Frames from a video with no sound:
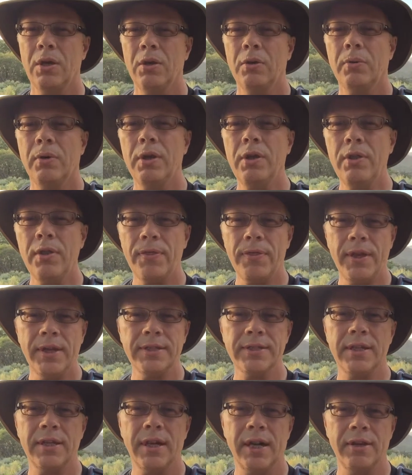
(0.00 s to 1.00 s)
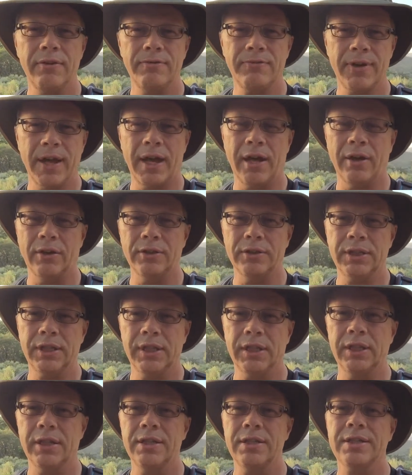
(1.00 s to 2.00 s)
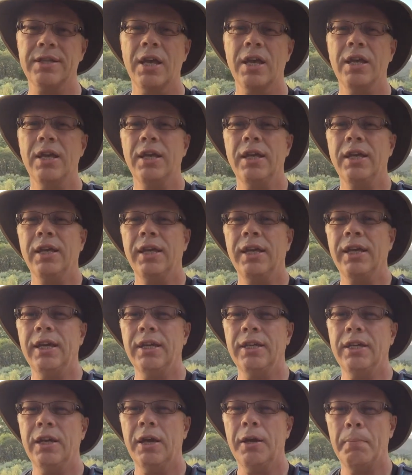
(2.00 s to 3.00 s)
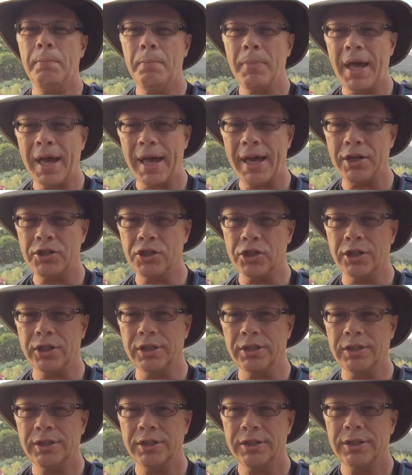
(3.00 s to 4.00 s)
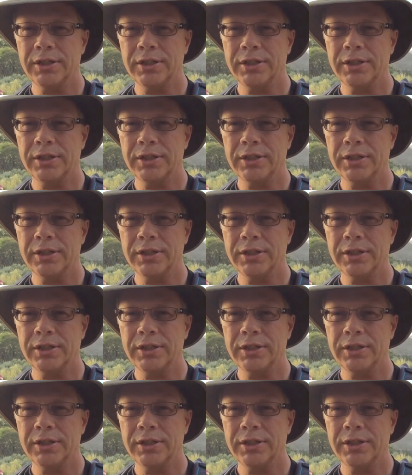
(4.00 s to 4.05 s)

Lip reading: One of the things that I found is in imagination